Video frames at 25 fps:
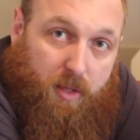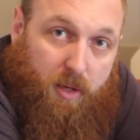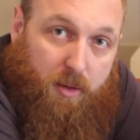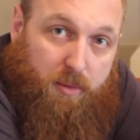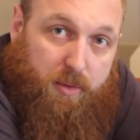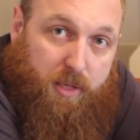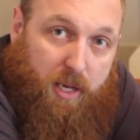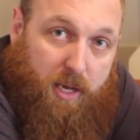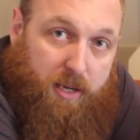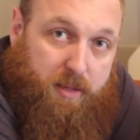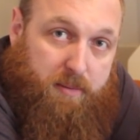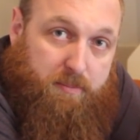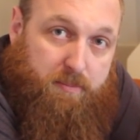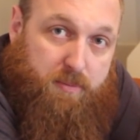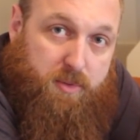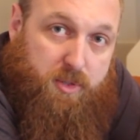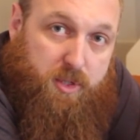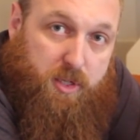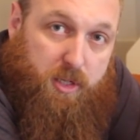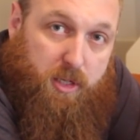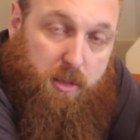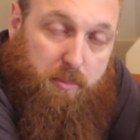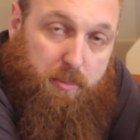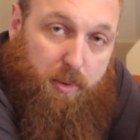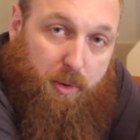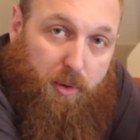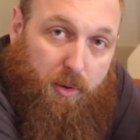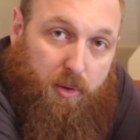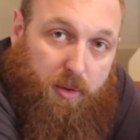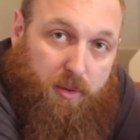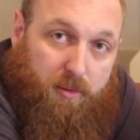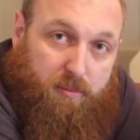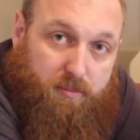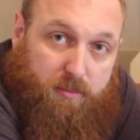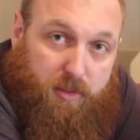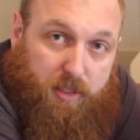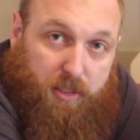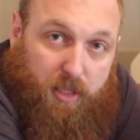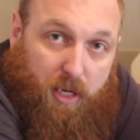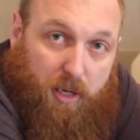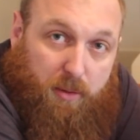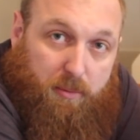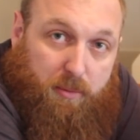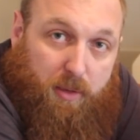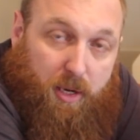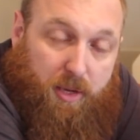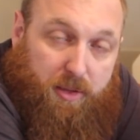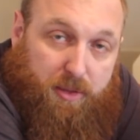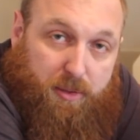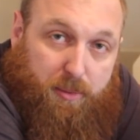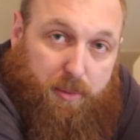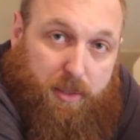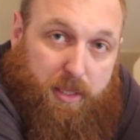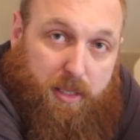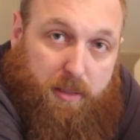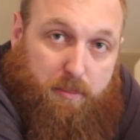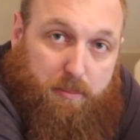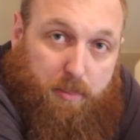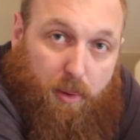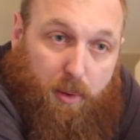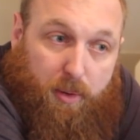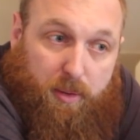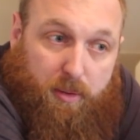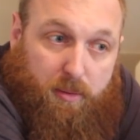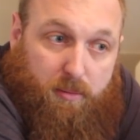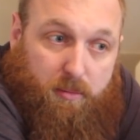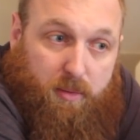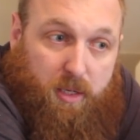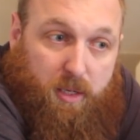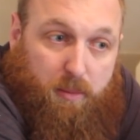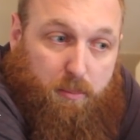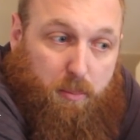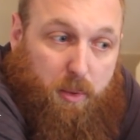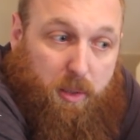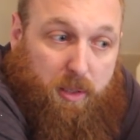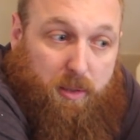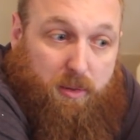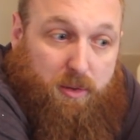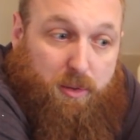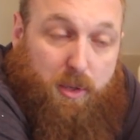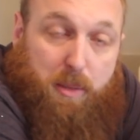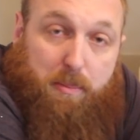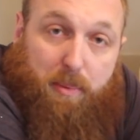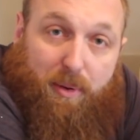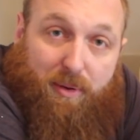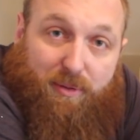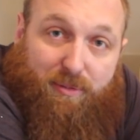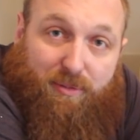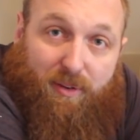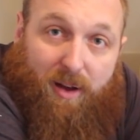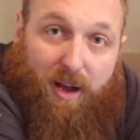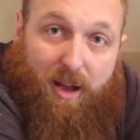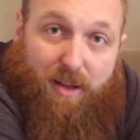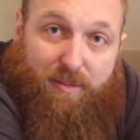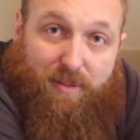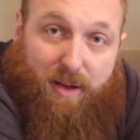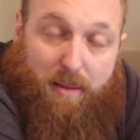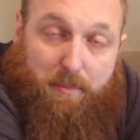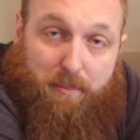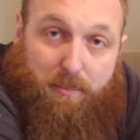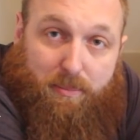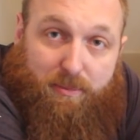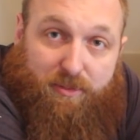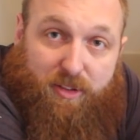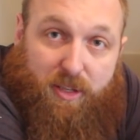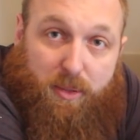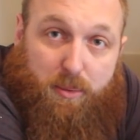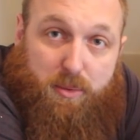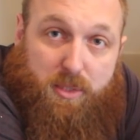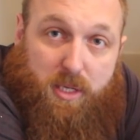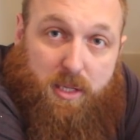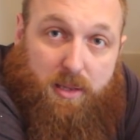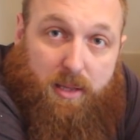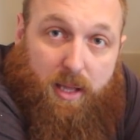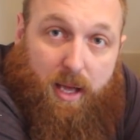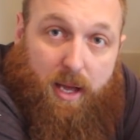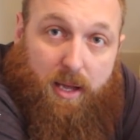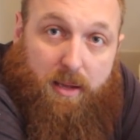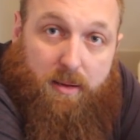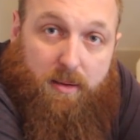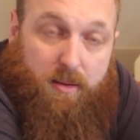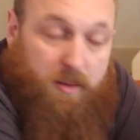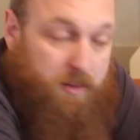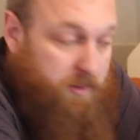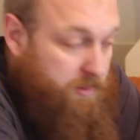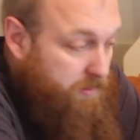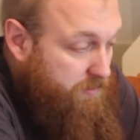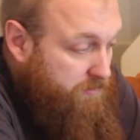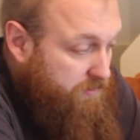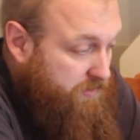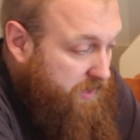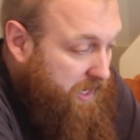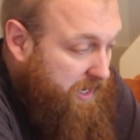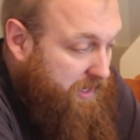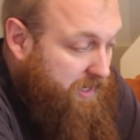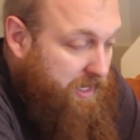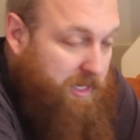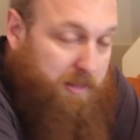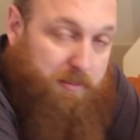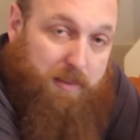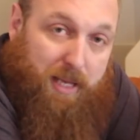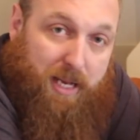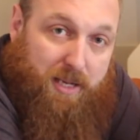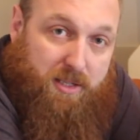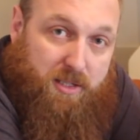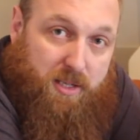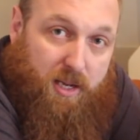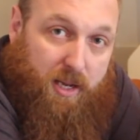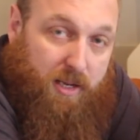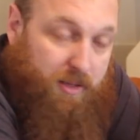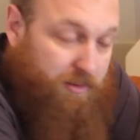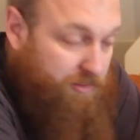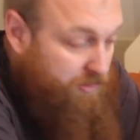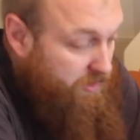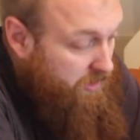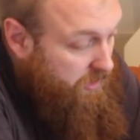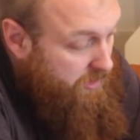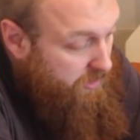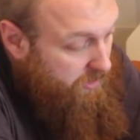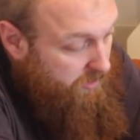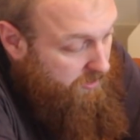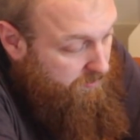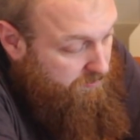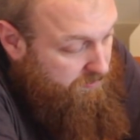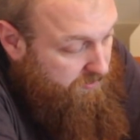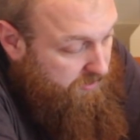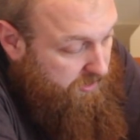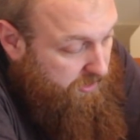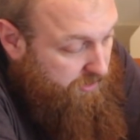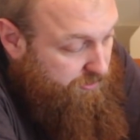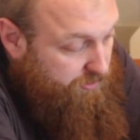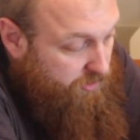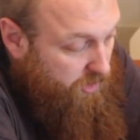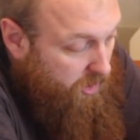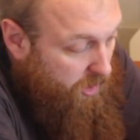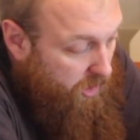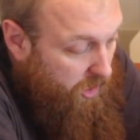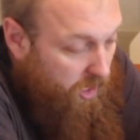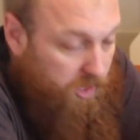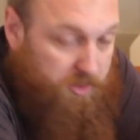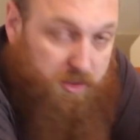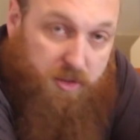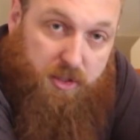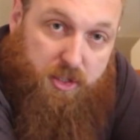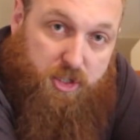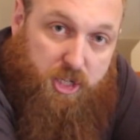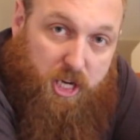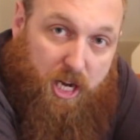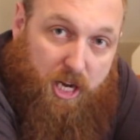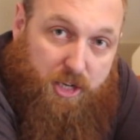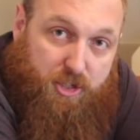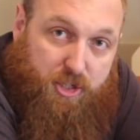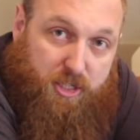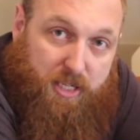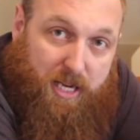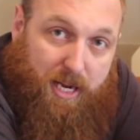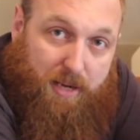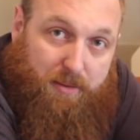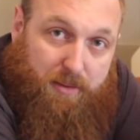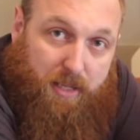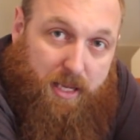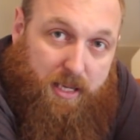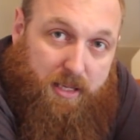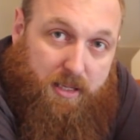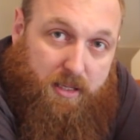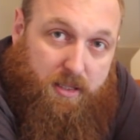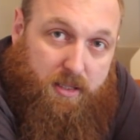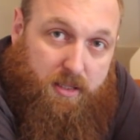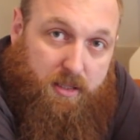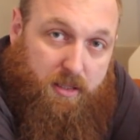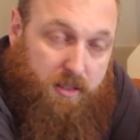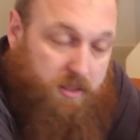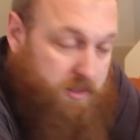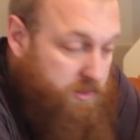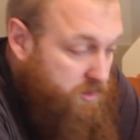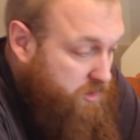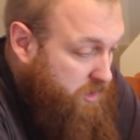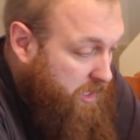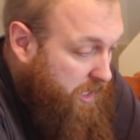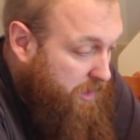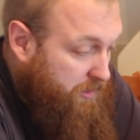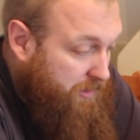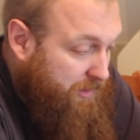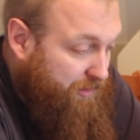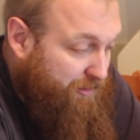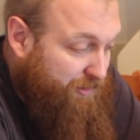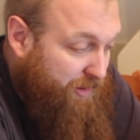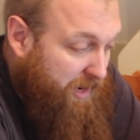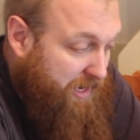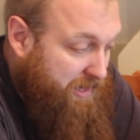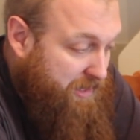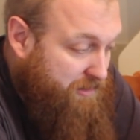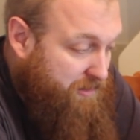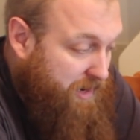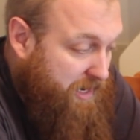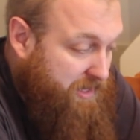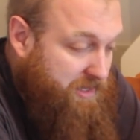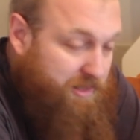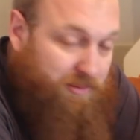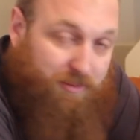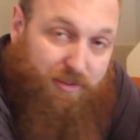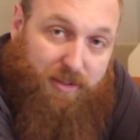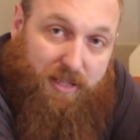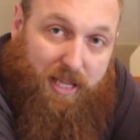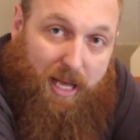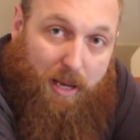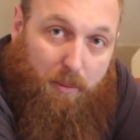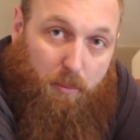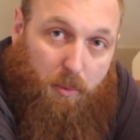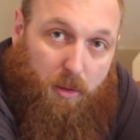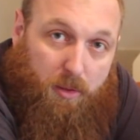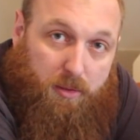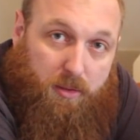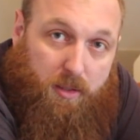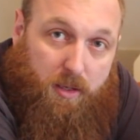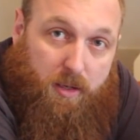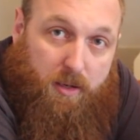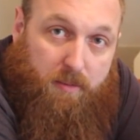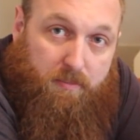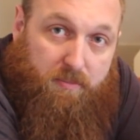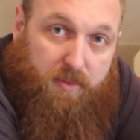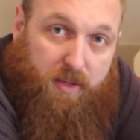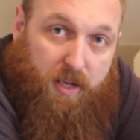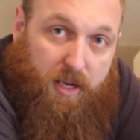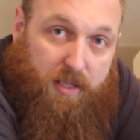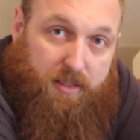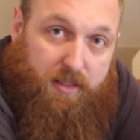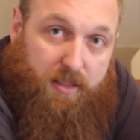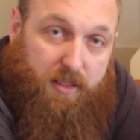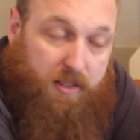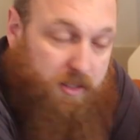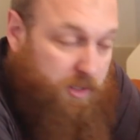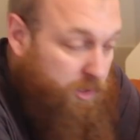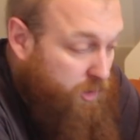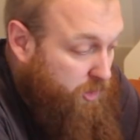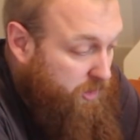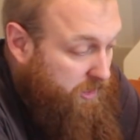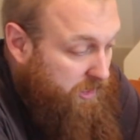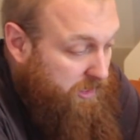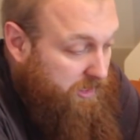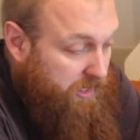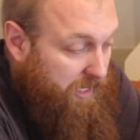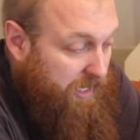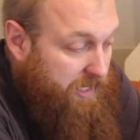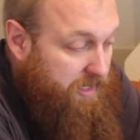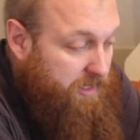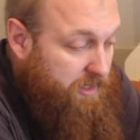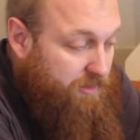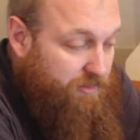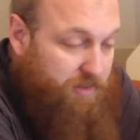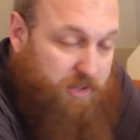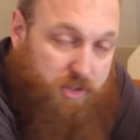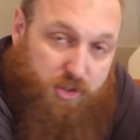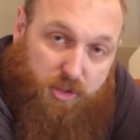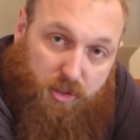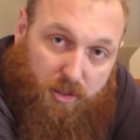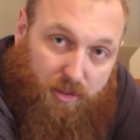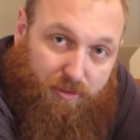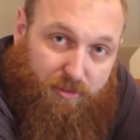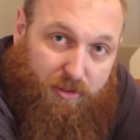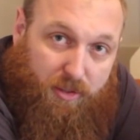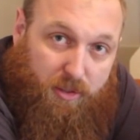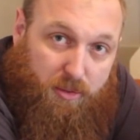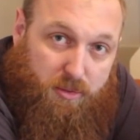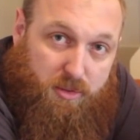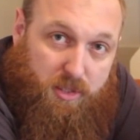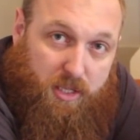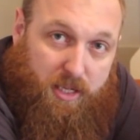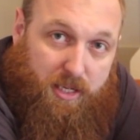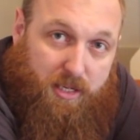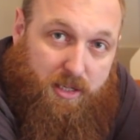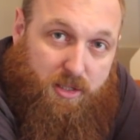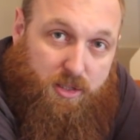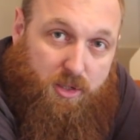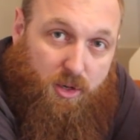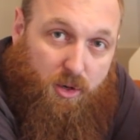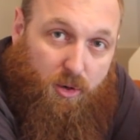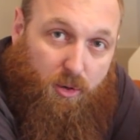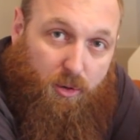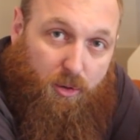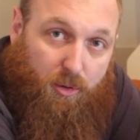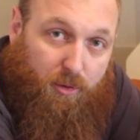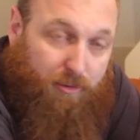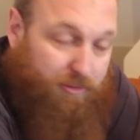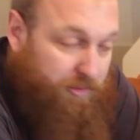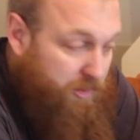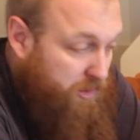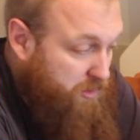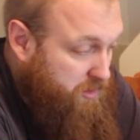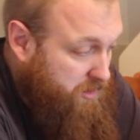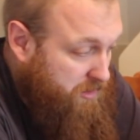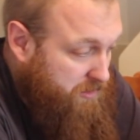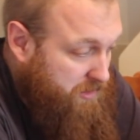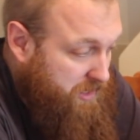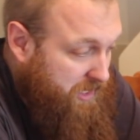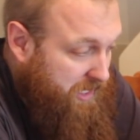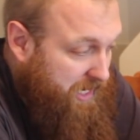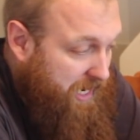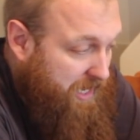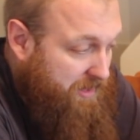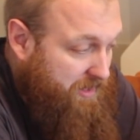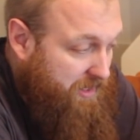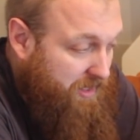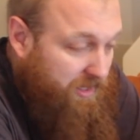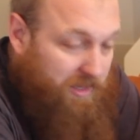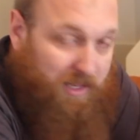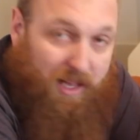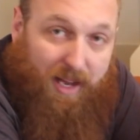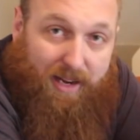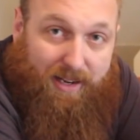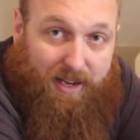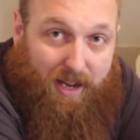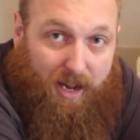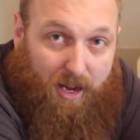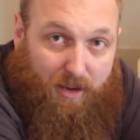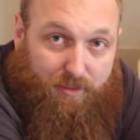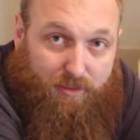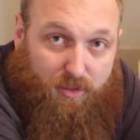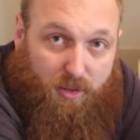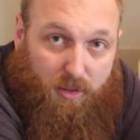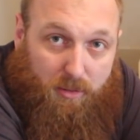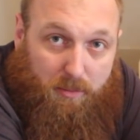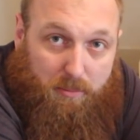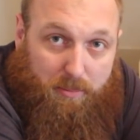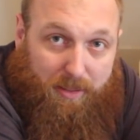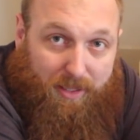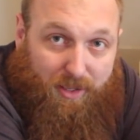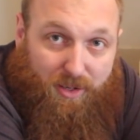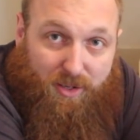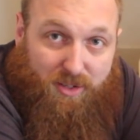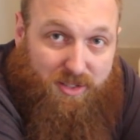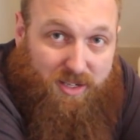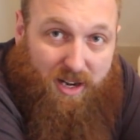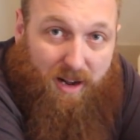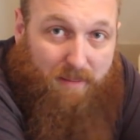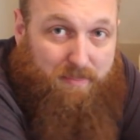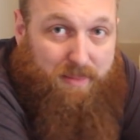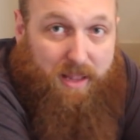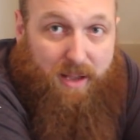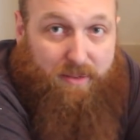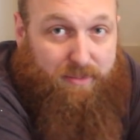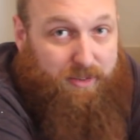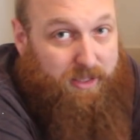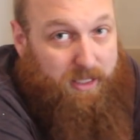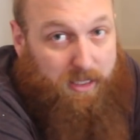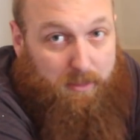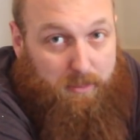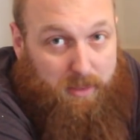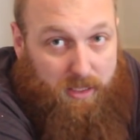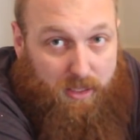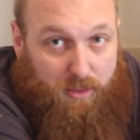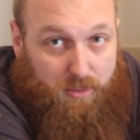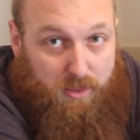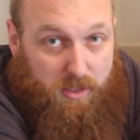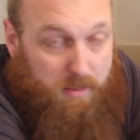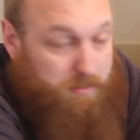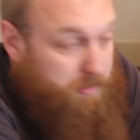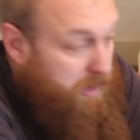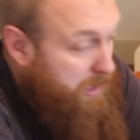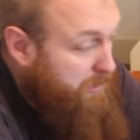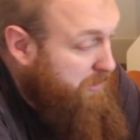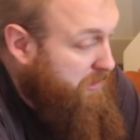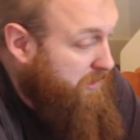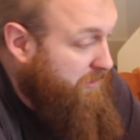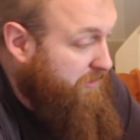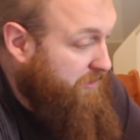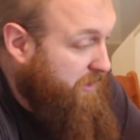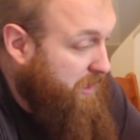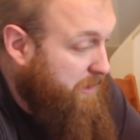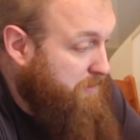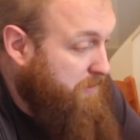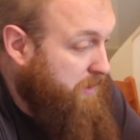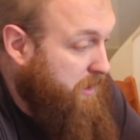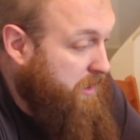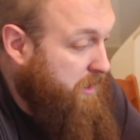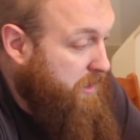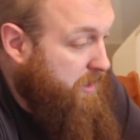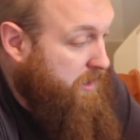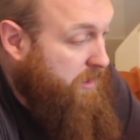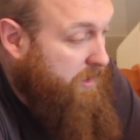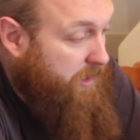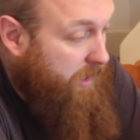Okay, so you could put, you know, a 3.5 amp fuse in there. That keep that safe. You've got another charger down here, so you find the rating for that one. And you could either individually fuse these or fuse them together like I've done, because I'm never going to be using both of them.